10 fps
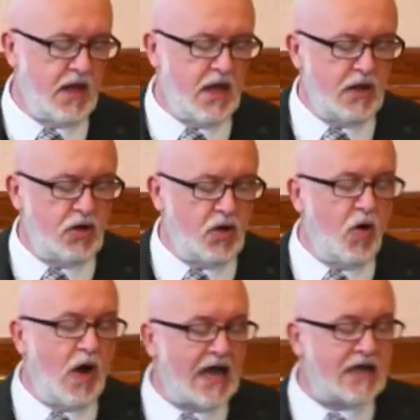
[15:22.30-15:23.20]
nor
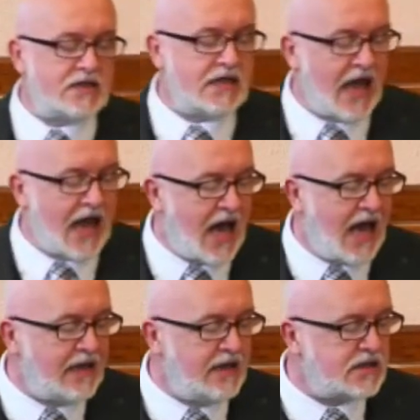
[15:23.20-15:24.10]
has the
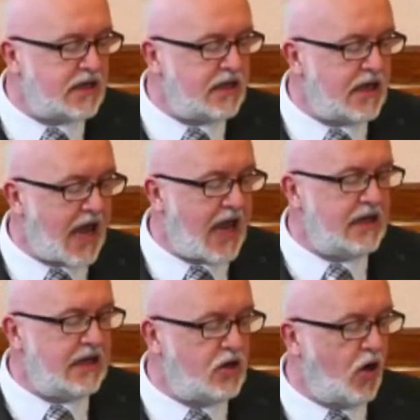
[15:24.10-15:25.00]
eye seen
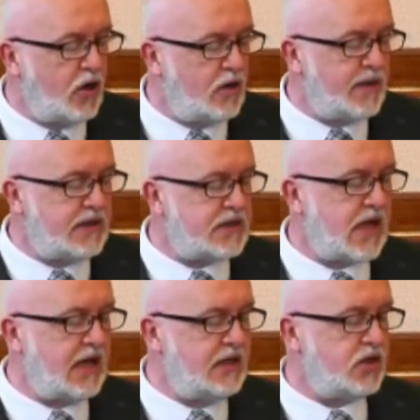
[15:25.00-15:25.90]
any God
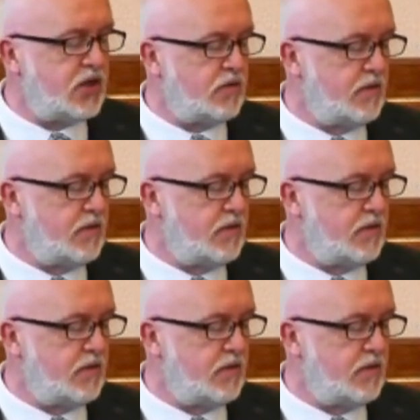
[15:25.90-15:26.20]
besides you,